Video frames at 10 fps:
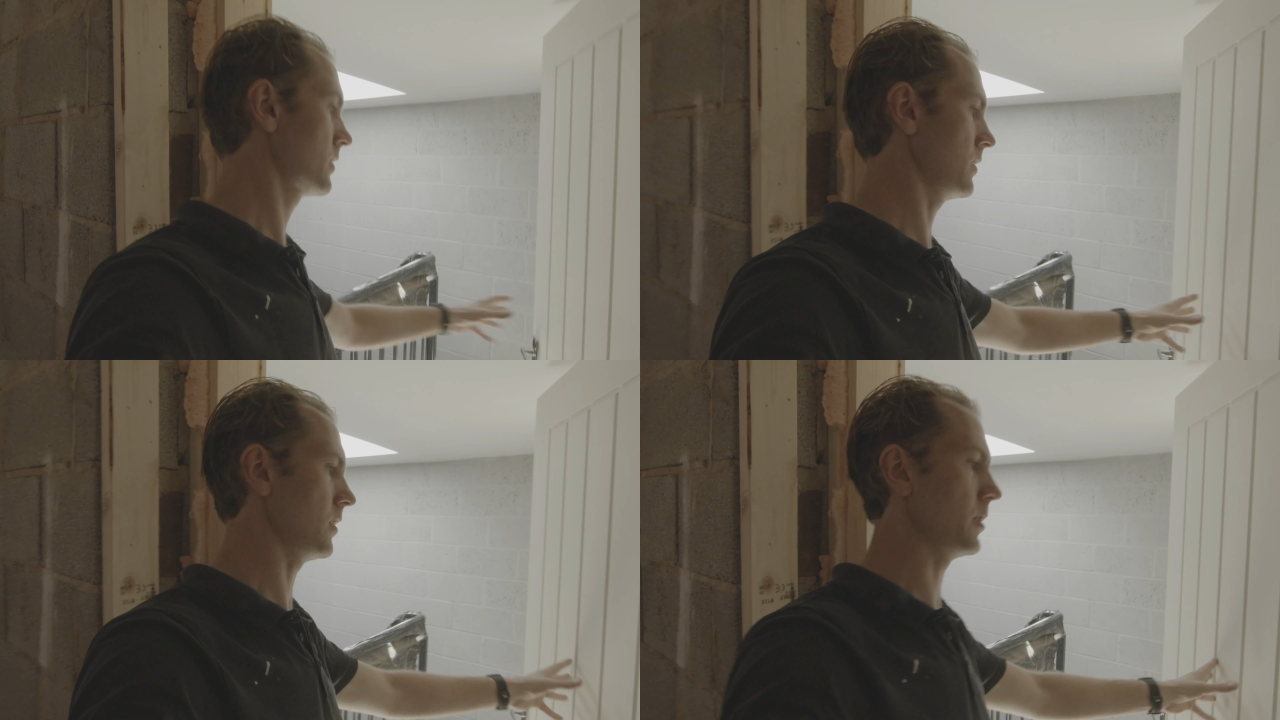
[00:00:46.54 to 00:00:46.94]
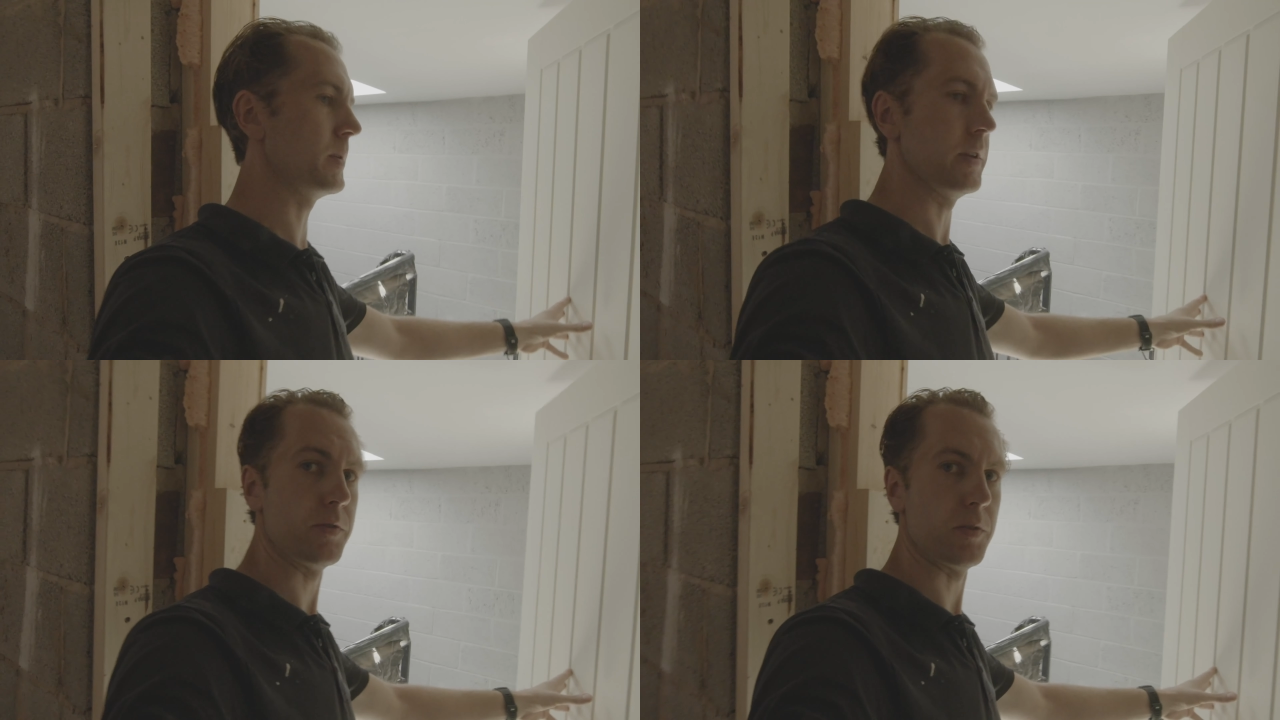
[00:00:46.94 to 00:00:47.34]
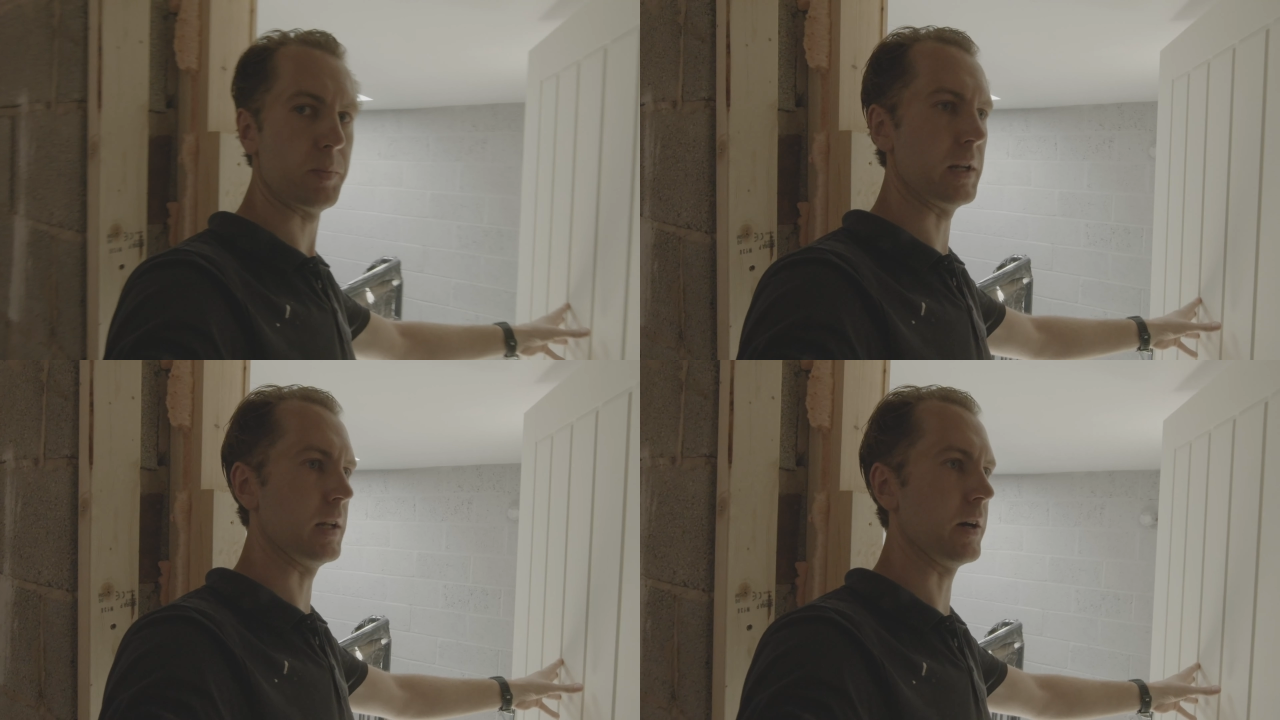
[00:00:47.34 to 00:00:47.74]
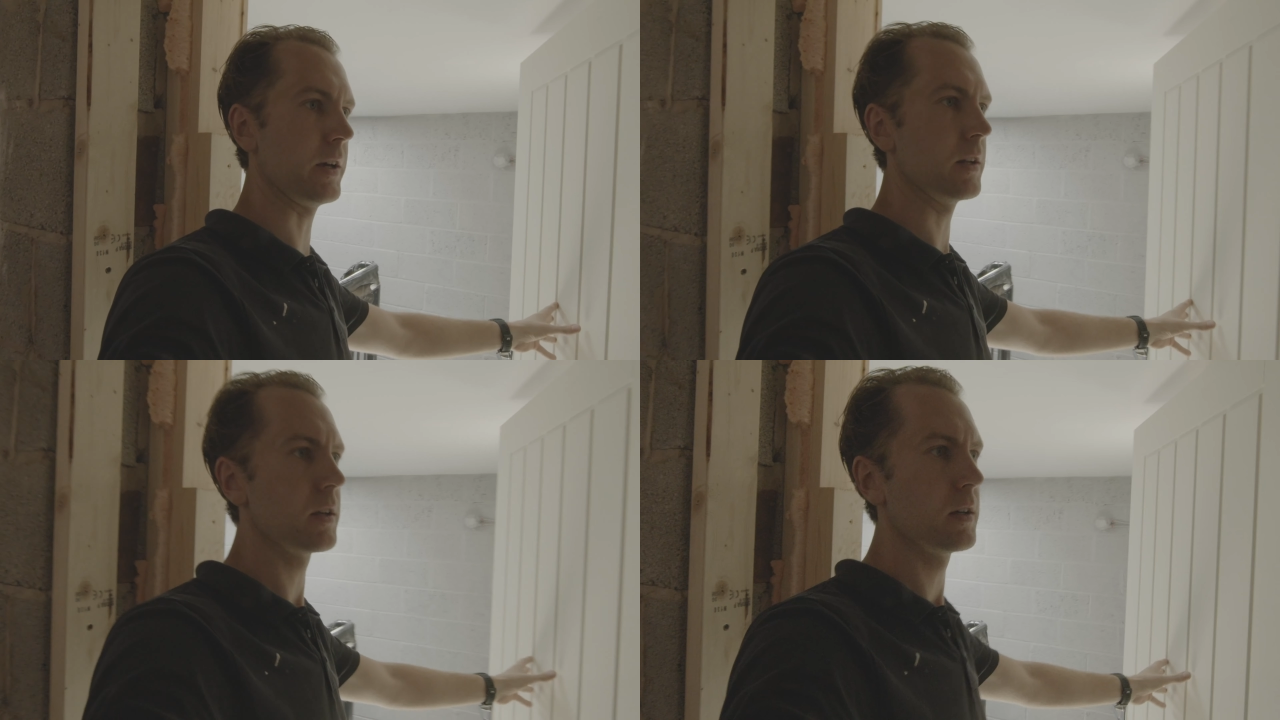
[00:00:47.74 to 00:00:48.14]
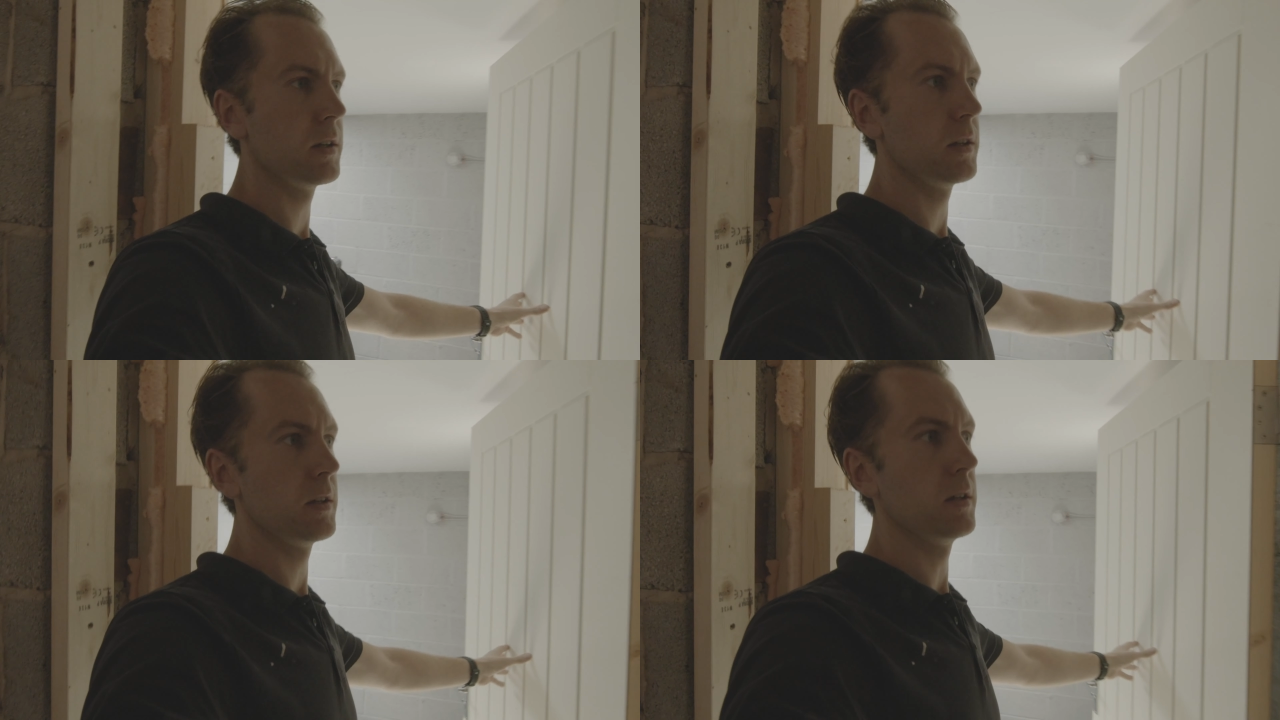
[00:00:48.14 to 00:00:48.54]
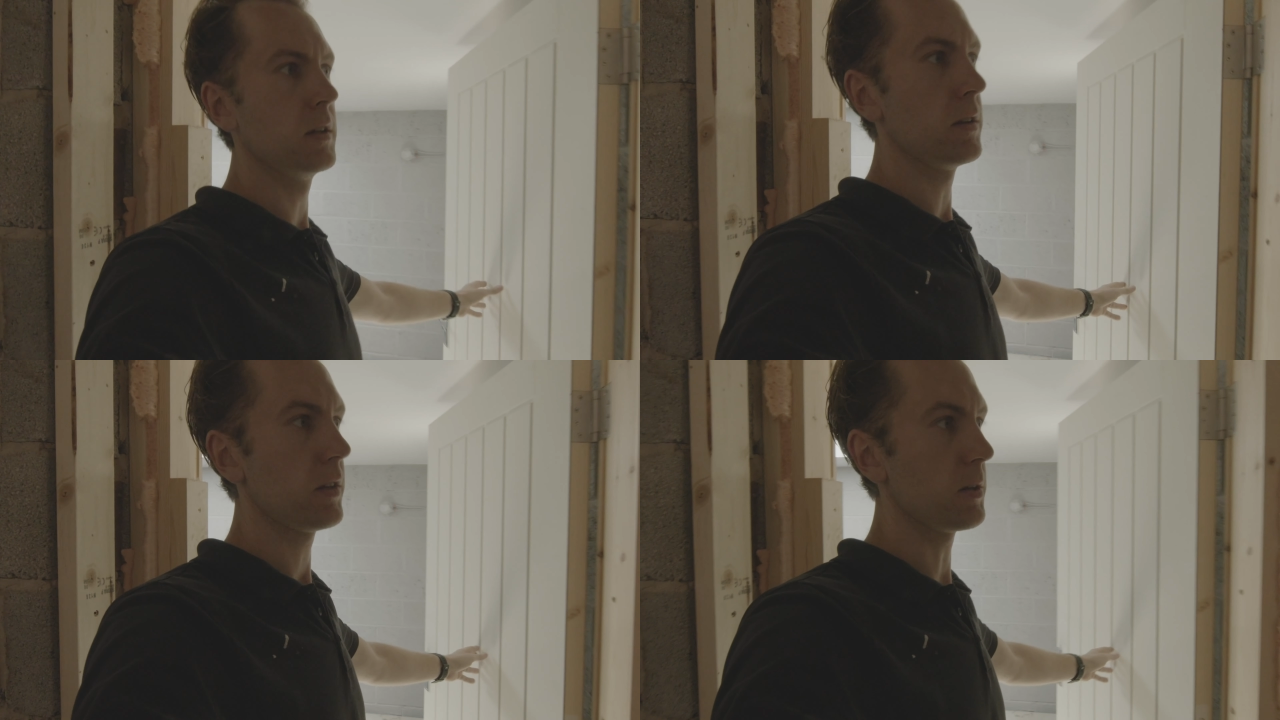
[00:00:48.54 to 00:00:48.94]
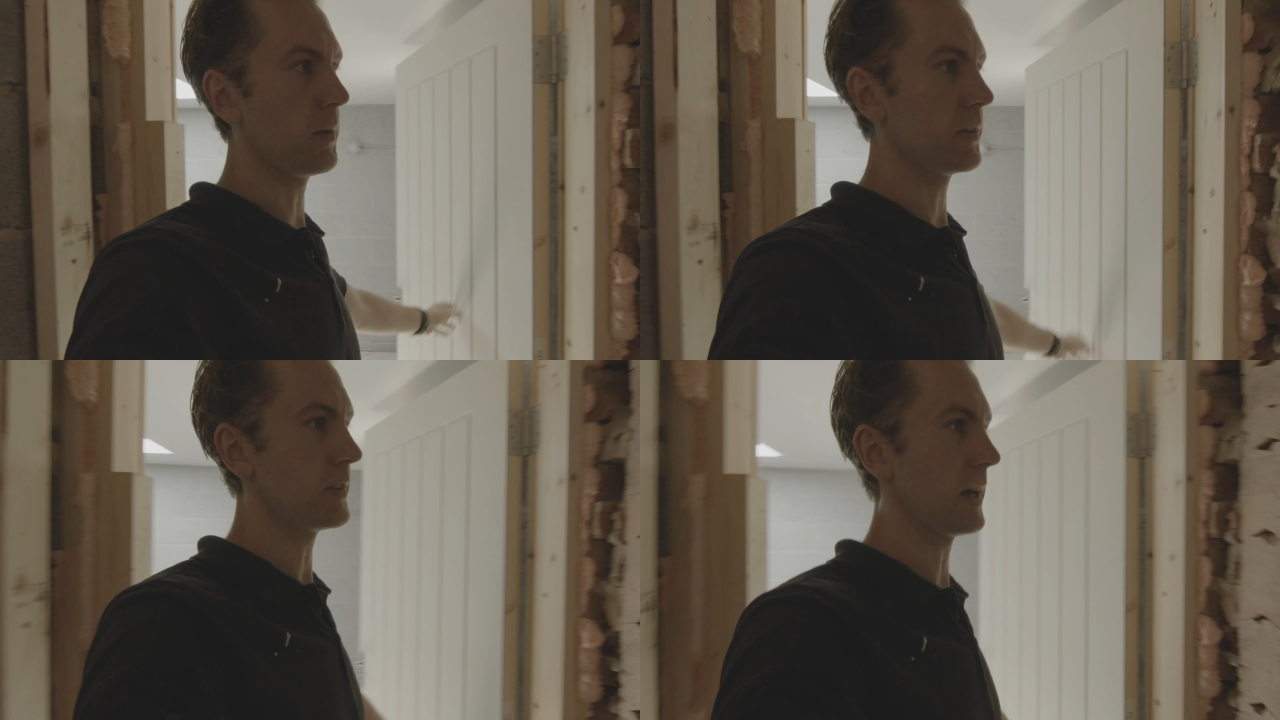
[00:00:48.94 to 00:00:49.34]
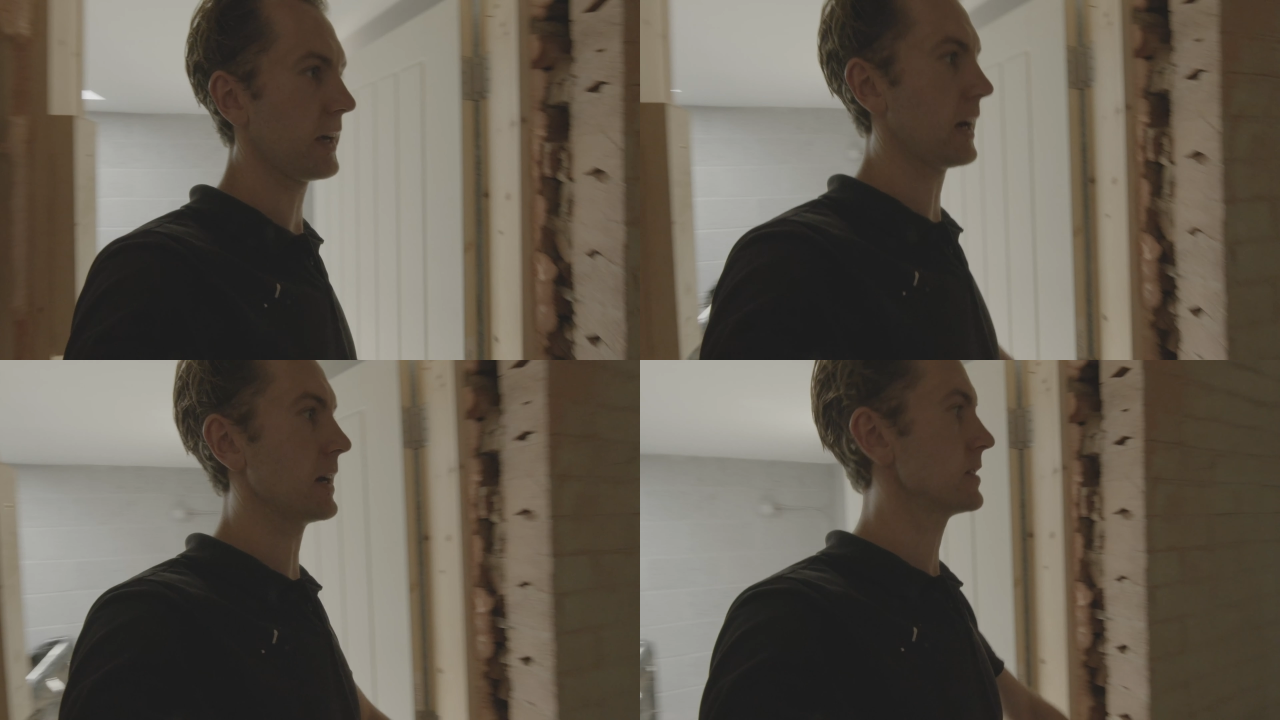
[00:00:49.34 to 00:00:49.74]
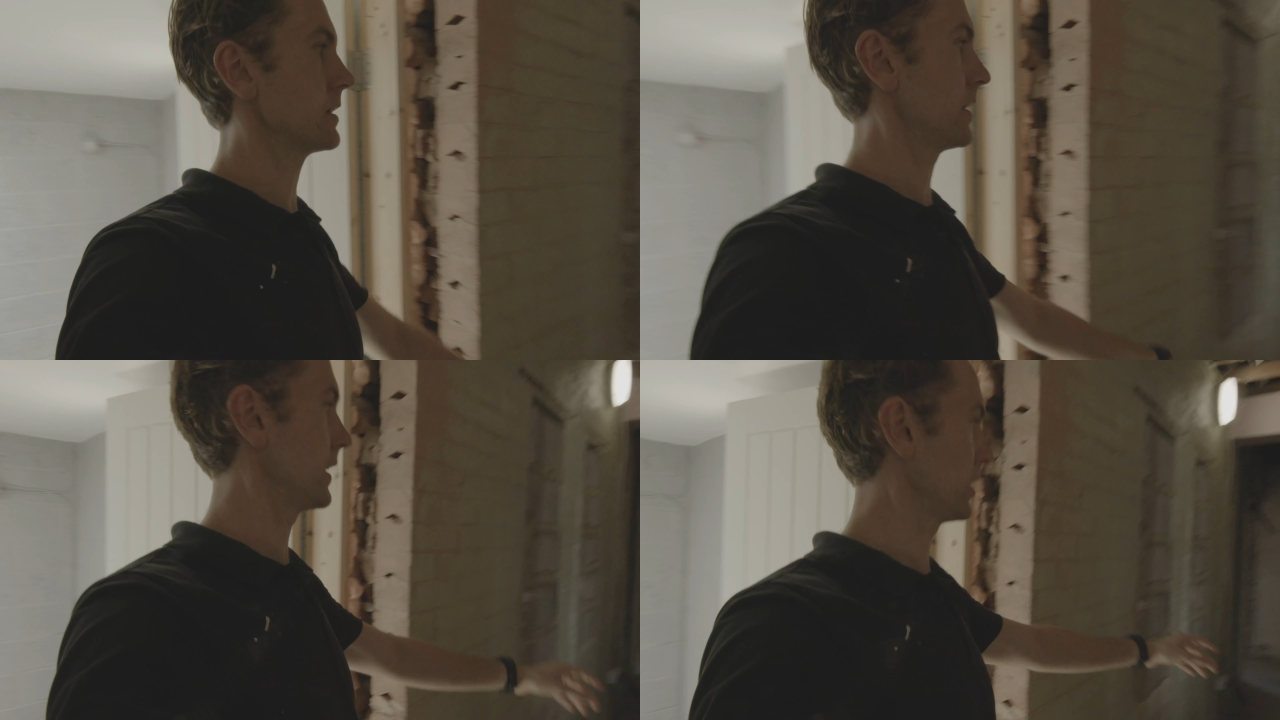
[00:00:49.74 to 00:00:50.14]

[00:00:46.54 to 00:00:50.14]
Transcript: I'll open this for a bit of light. Come up the staircase and then